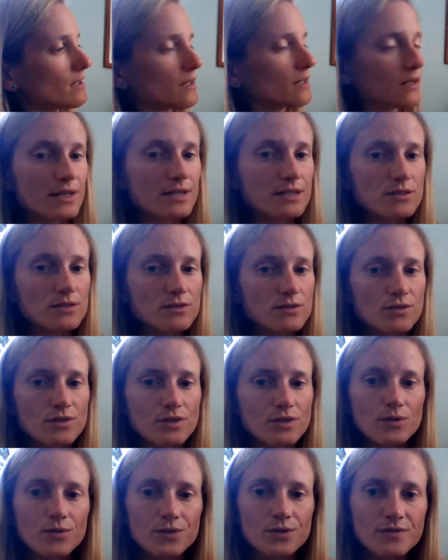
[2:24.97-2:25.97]
Right, so the
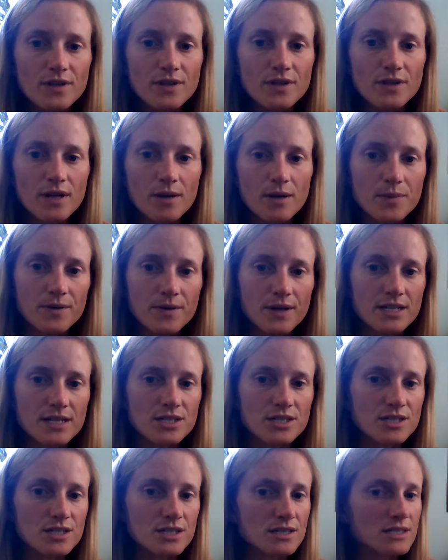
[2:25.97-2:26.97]
order of
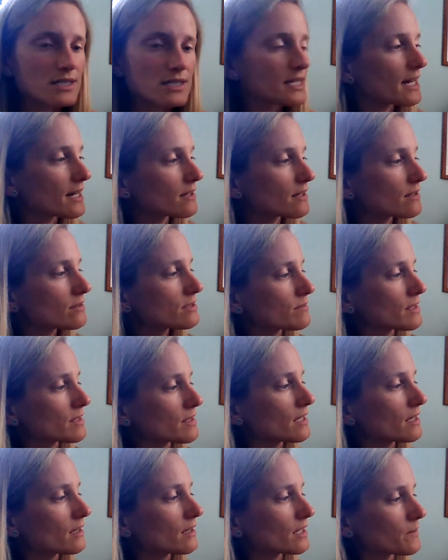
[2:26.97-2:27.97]
operations tells
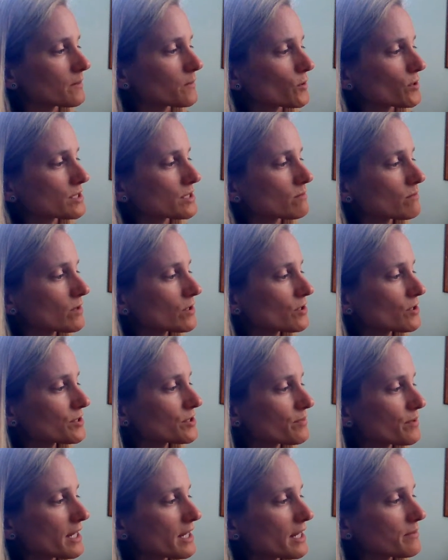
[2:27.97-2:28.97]
me that I'm going to
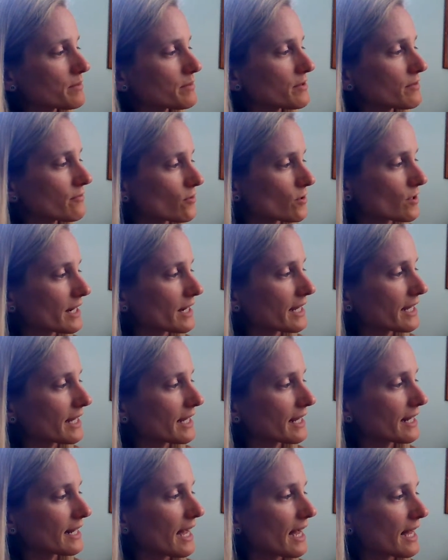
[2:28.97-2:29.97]
multiply before I can
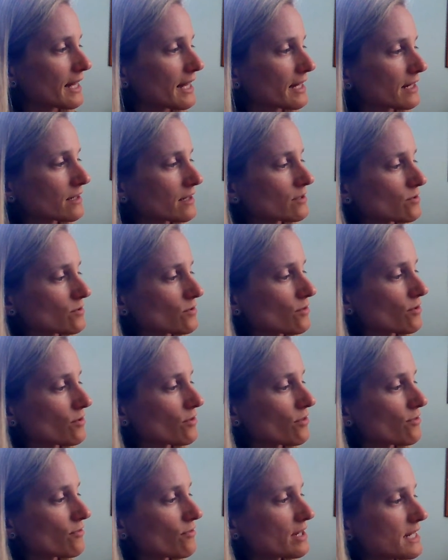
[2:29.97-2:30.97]
add. So
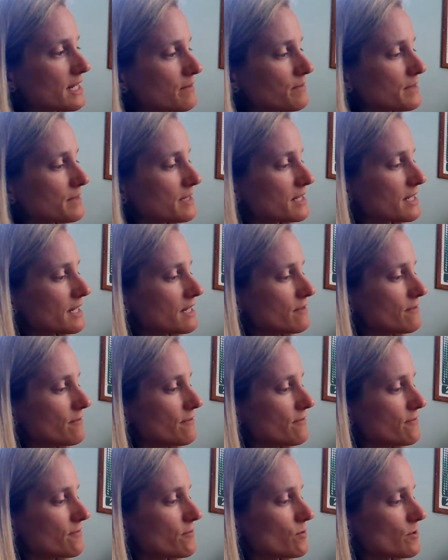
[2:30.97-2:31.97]
3 times negative
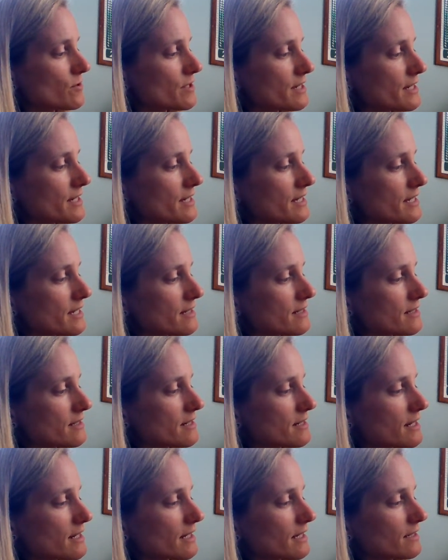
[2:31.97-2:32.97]
4 is
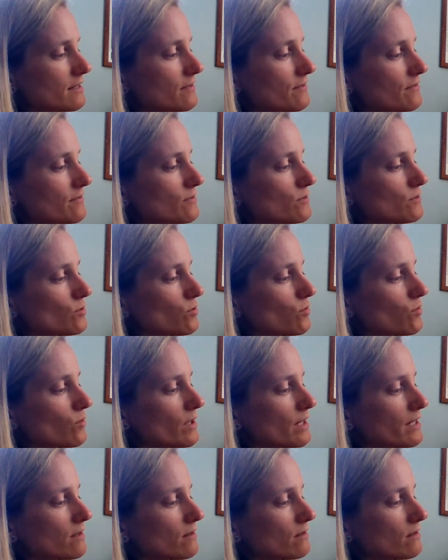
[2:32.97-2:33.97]
negative
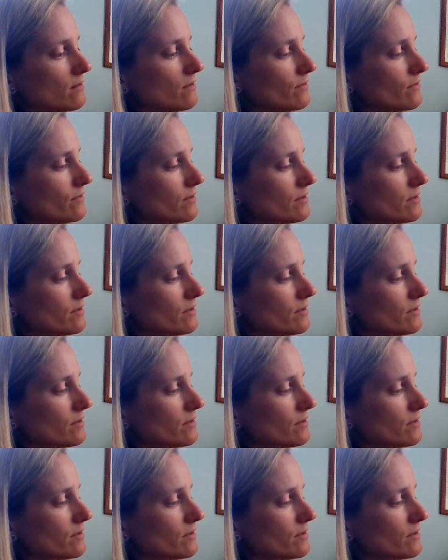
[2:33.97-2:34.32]
12.